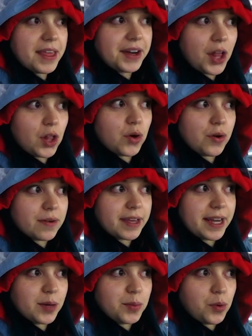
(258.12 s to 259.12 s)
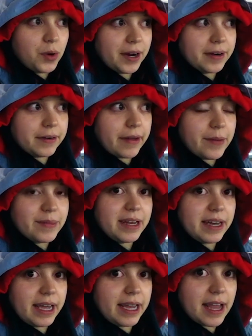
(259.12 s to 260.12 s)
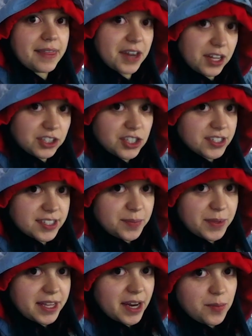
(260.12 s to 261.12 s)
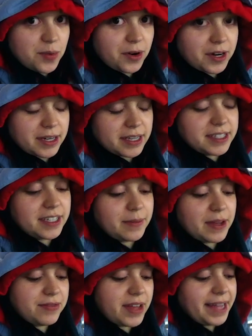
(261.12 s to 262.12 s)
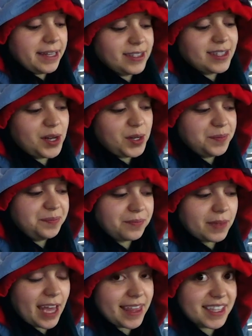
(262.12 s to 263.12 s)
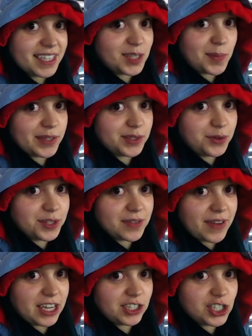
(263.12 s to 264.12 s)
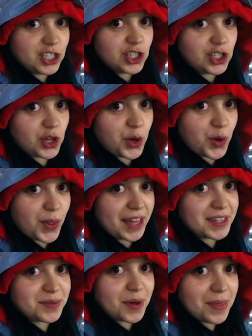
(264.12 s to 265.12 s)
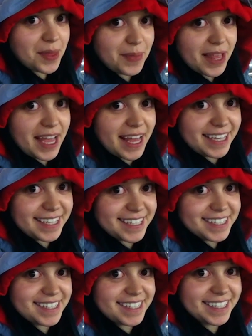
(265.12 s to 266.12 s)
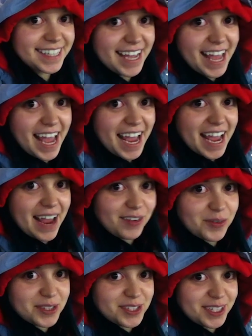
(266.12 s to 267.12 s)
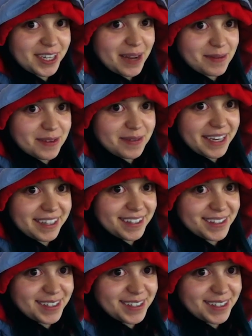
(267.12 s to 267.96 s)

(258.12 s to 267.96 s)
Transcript: Then I'll go to the airport at midnight, and then I'll just sleep at the airport until my flight. So I think that's the best course of action, so that's what the plan is. Everyone's looking at me weird.